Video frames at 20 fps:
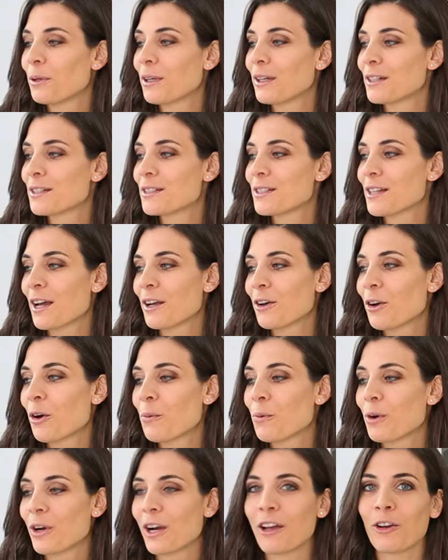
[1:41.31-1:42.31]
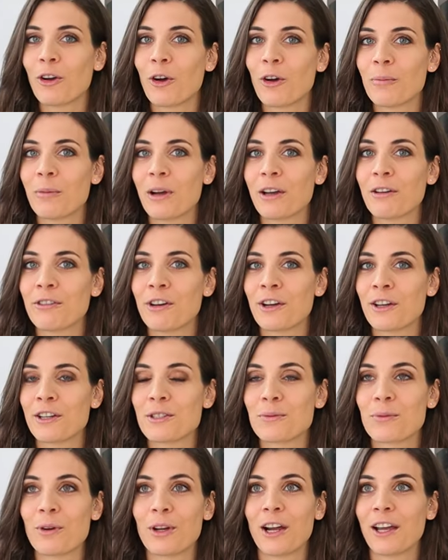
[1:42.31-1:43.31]
because I know when I got my
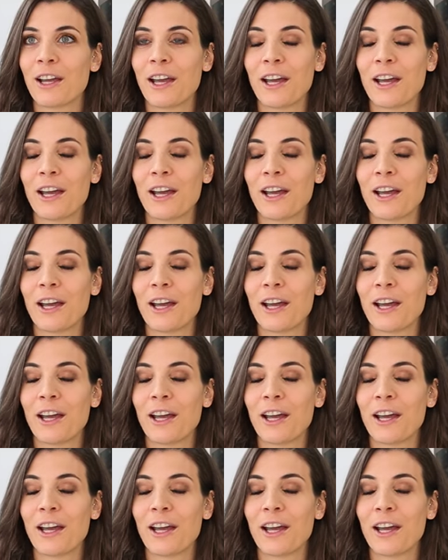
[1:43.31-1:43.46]
first one I